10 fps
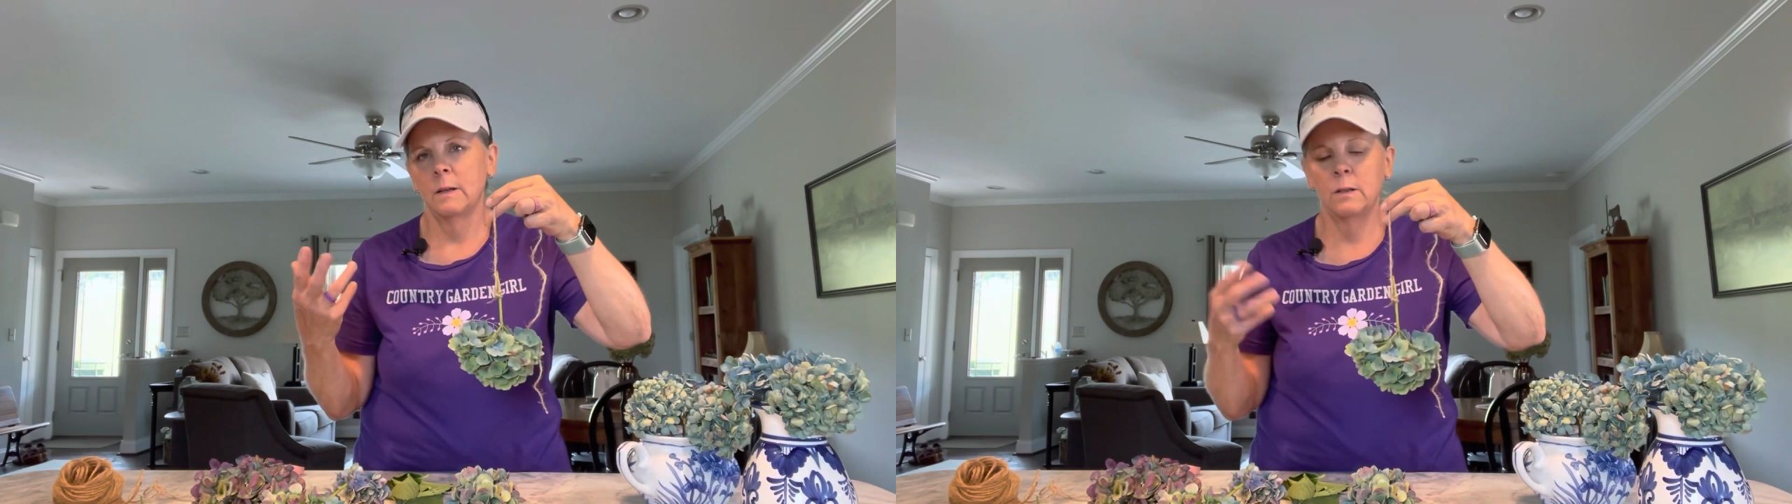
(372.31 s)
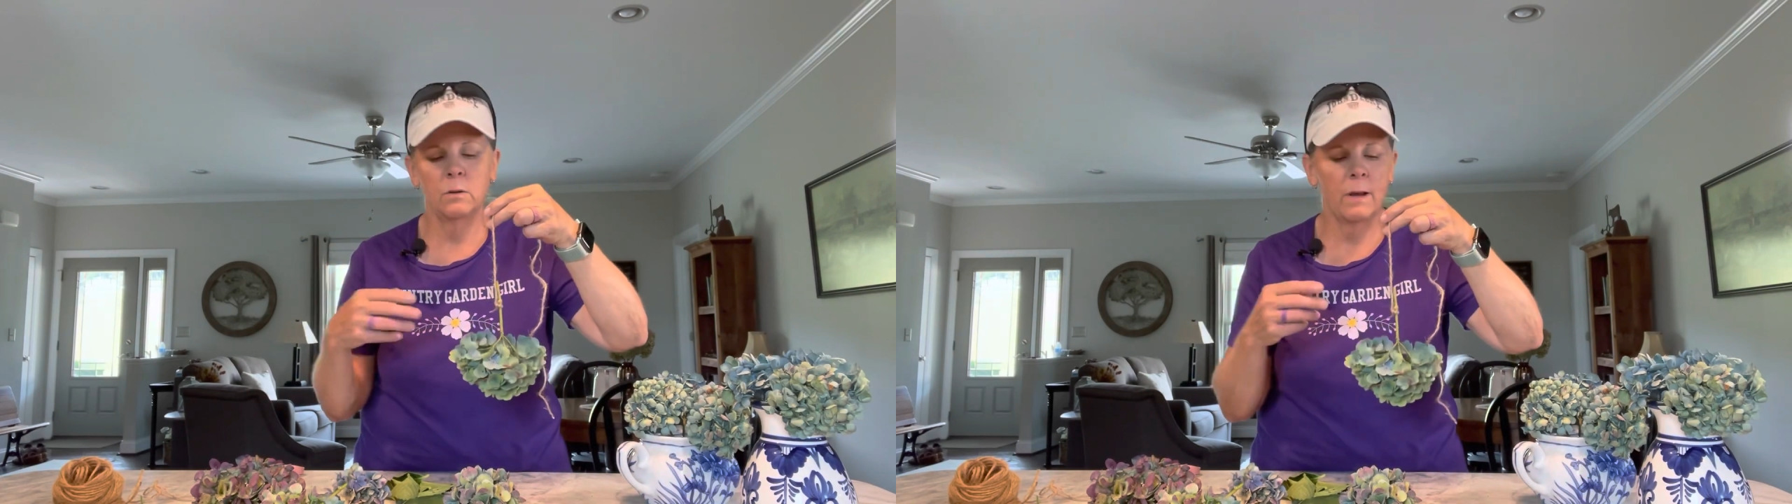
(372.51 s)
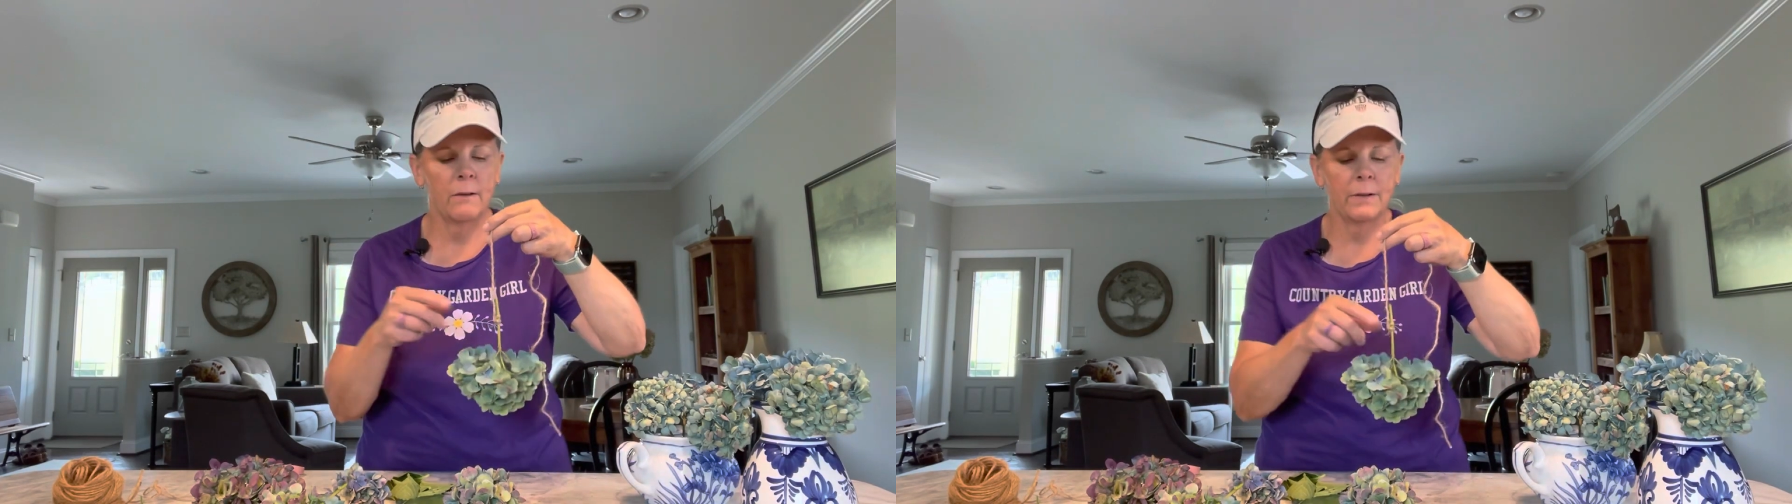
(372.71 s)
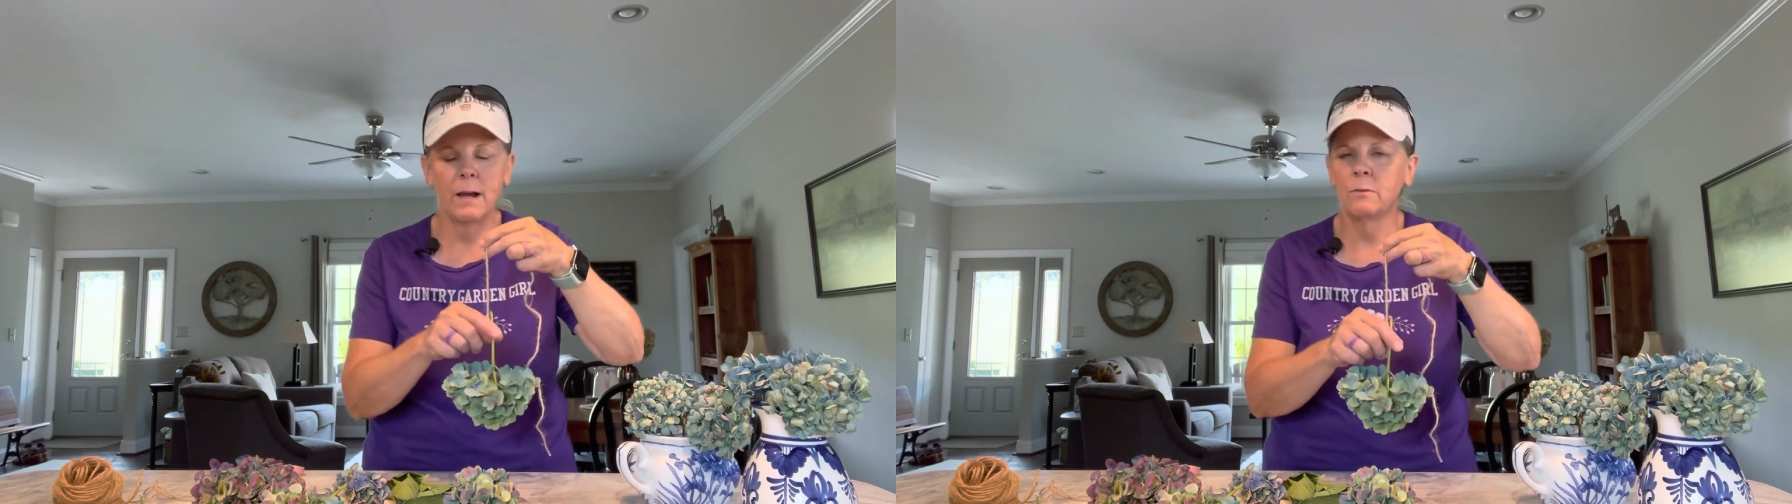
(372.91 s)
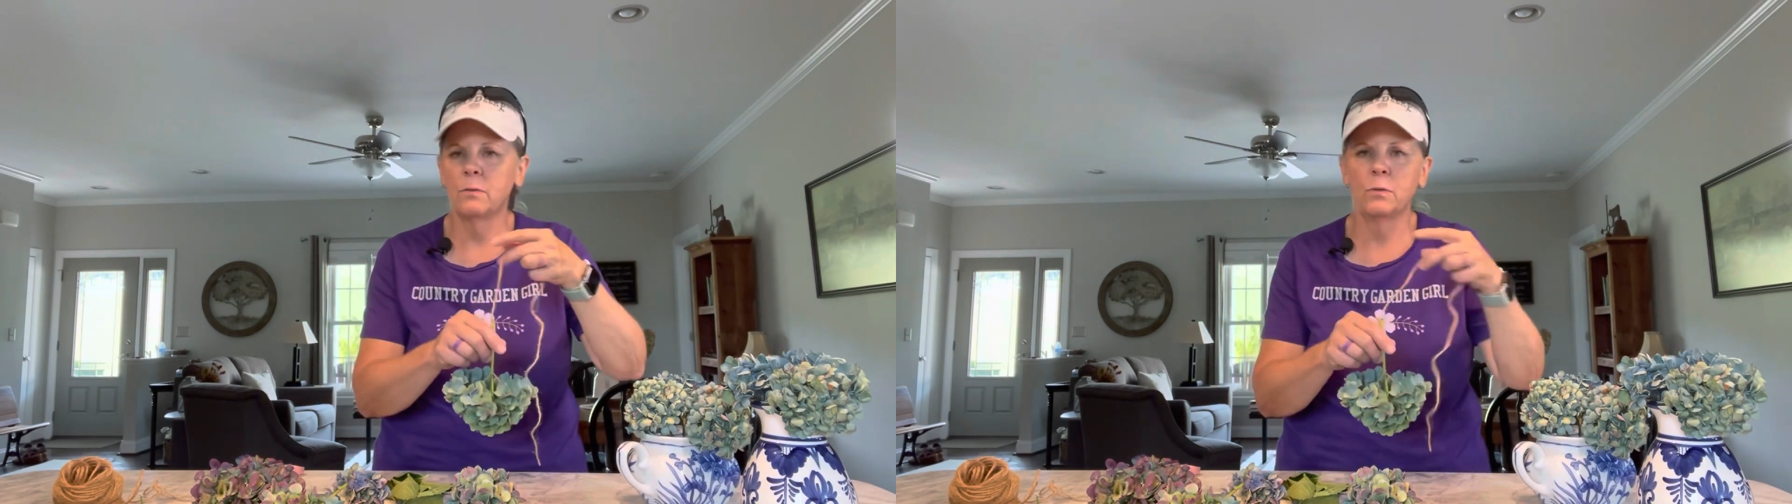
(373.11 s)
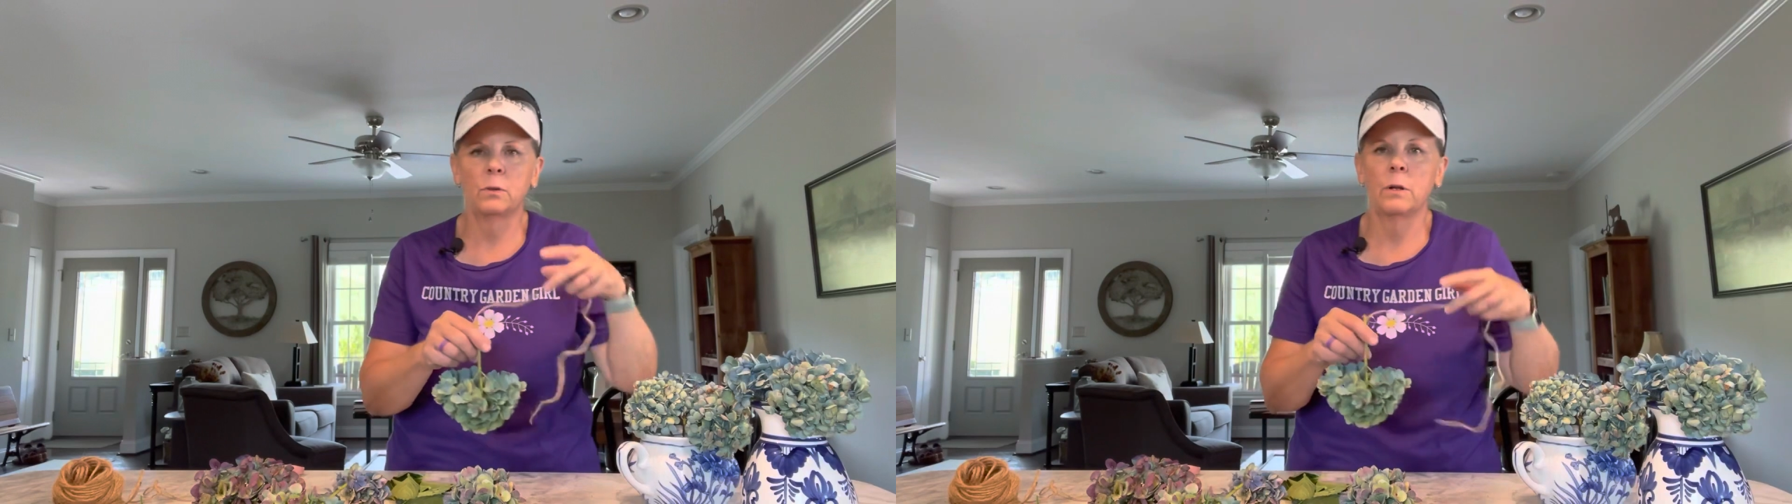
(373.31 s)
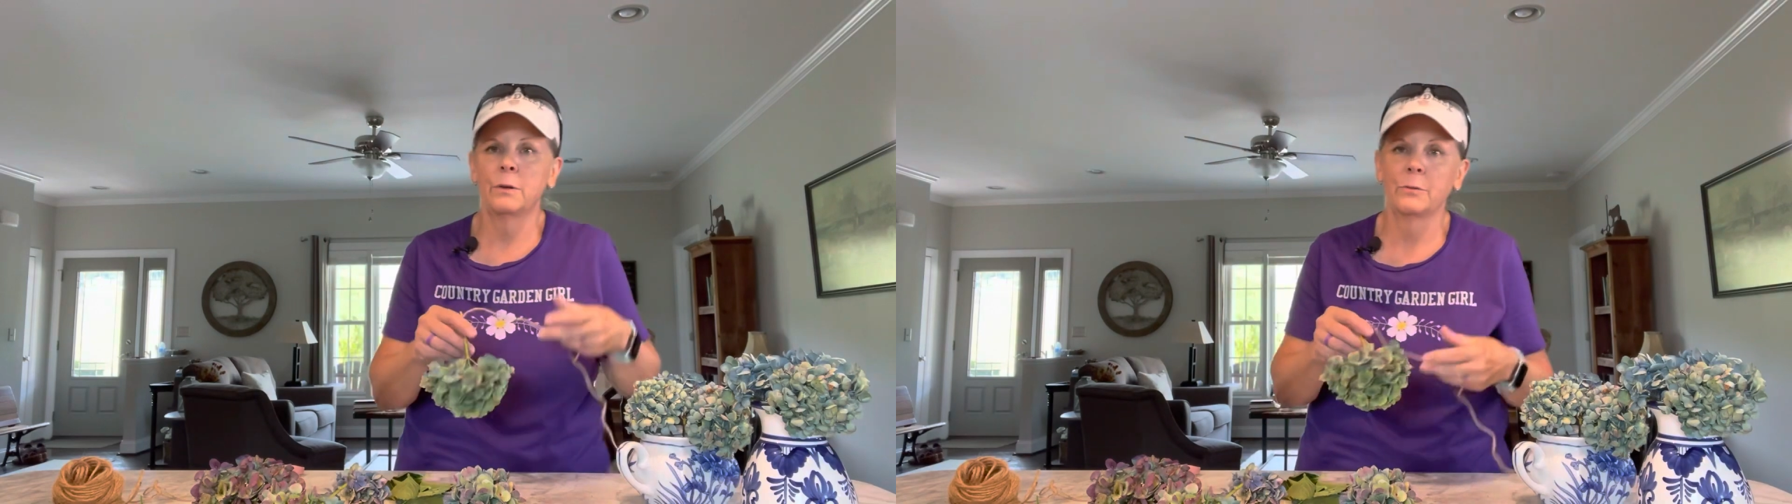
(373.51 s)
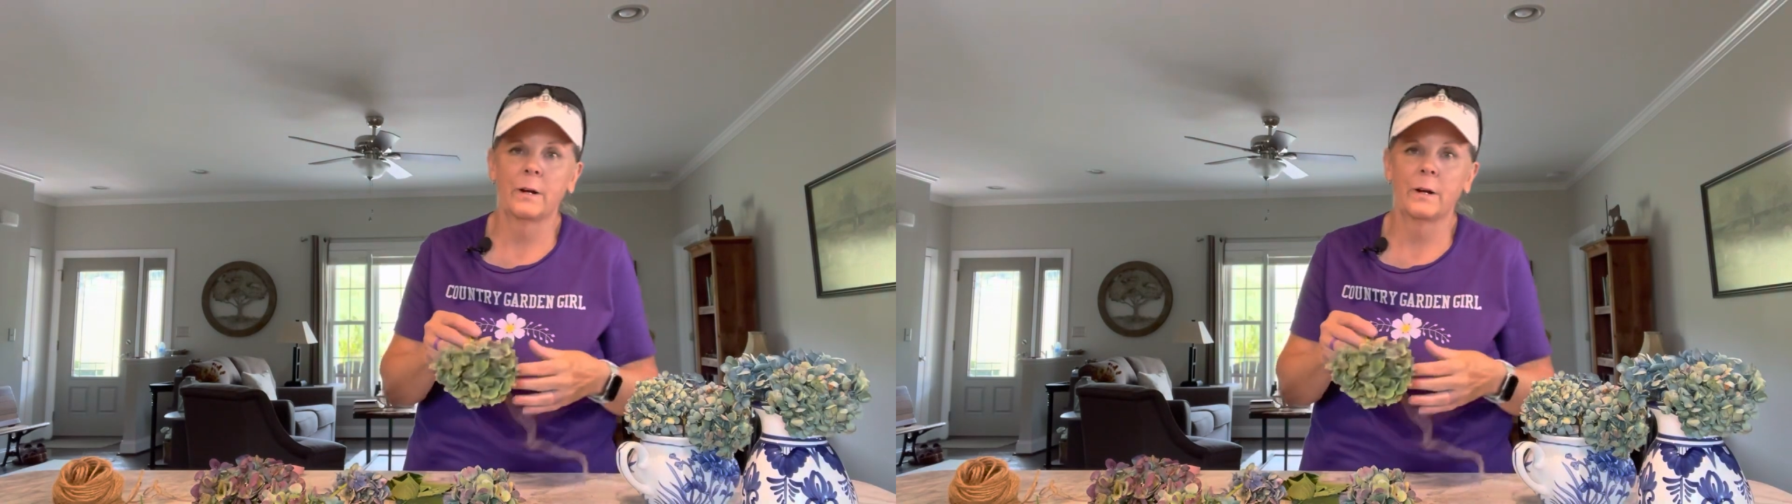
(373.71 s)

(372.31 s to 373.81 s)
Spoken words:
And you don't have to have a full-on